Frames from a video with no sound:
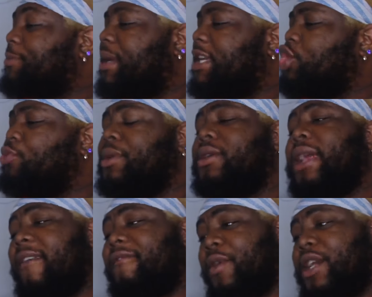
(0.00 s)
Because you build
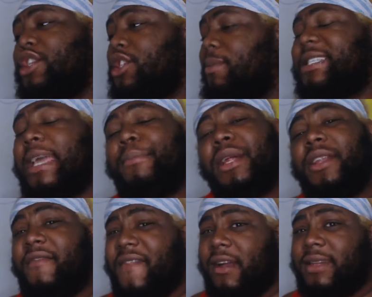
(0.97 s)
that friendship, it's like building
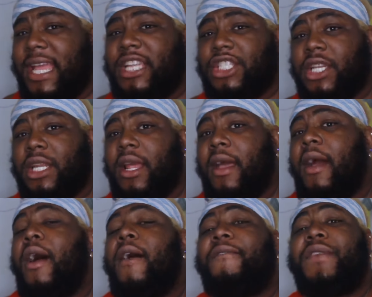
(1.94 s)
a foundation
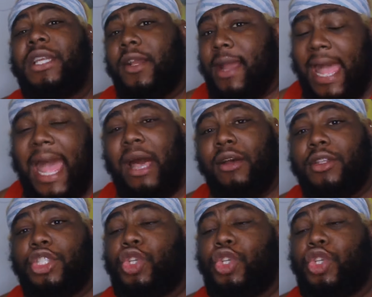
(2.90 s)
for your house.